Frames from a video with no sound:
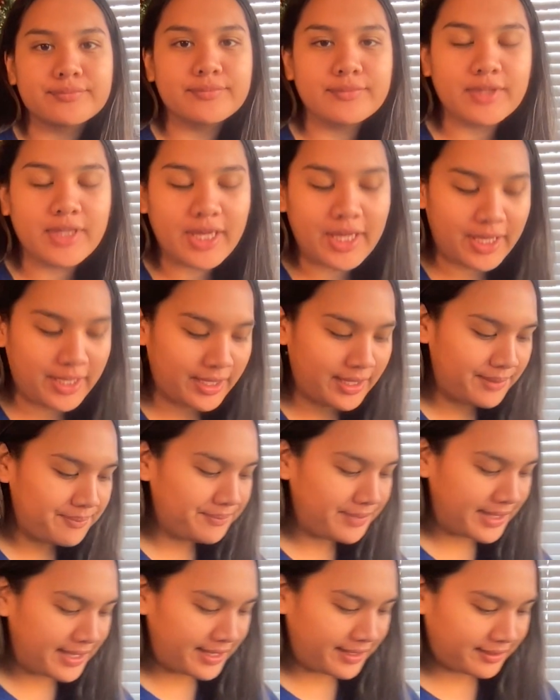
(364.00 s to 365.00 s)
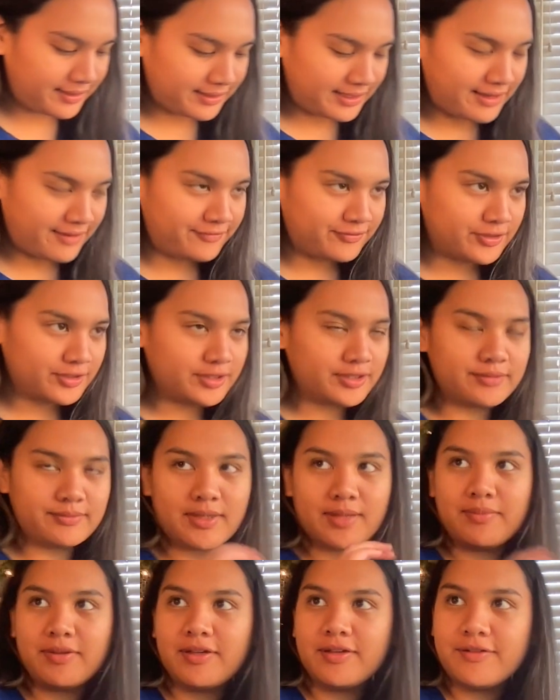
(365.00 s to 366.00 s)
Okay, I'm back after
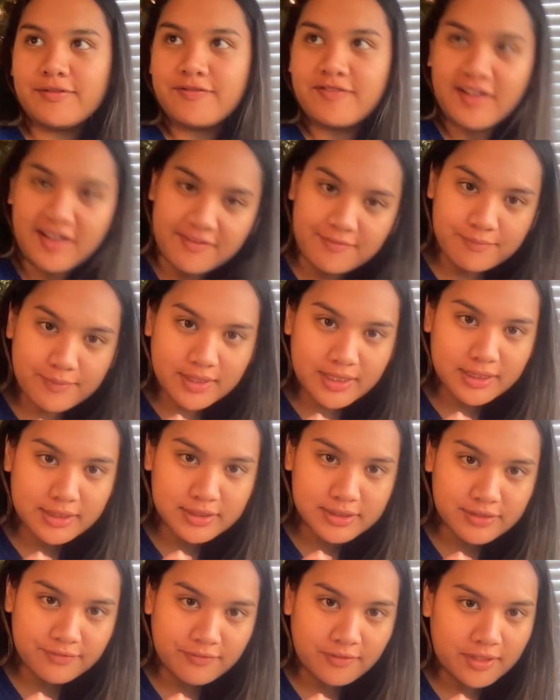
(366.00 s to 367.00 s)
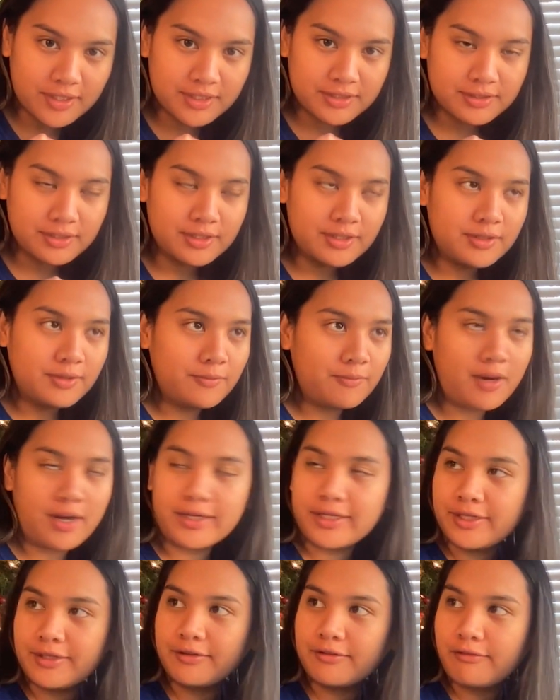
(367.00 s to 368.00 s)
maybe 5 minutes of
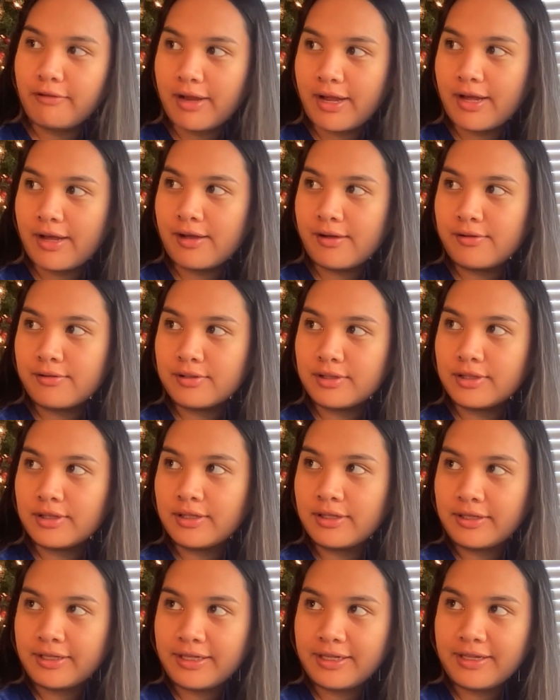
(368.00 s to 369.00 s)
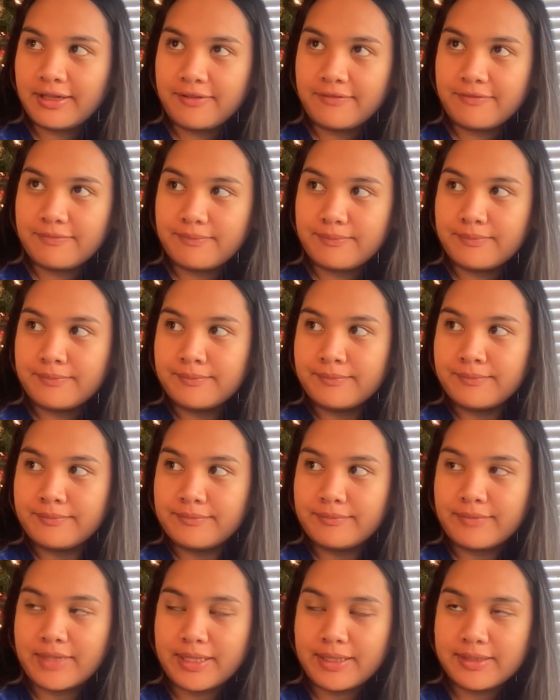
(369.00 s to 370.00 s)
walking around, looking at
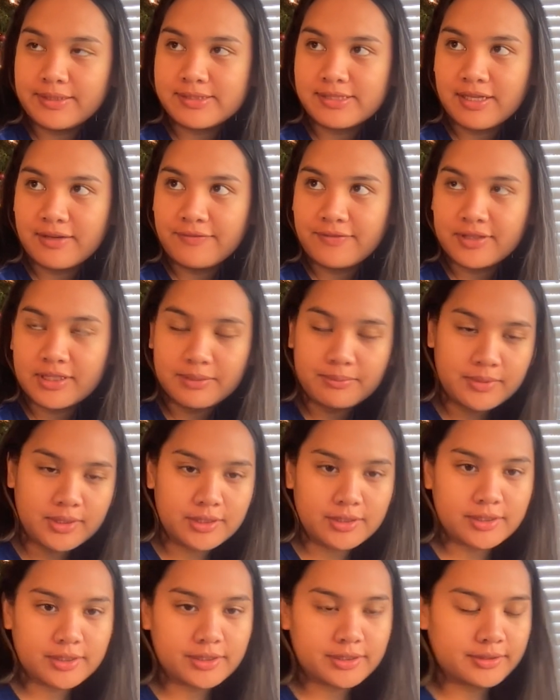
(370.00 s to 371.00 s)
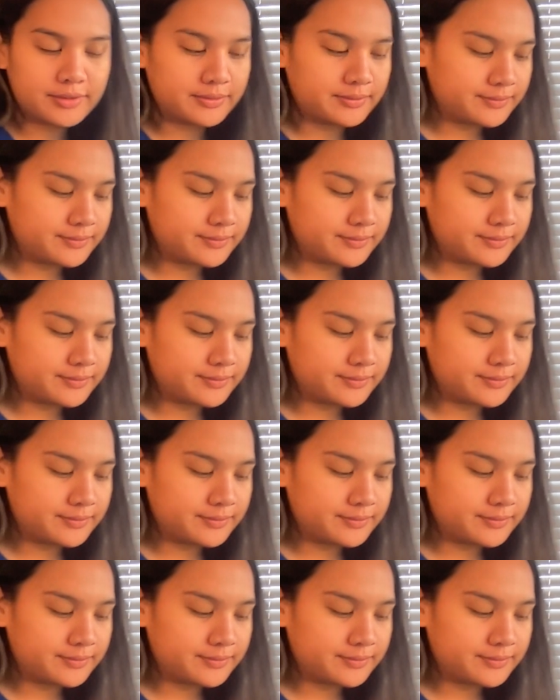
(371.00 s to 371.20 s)
myself in the mirror.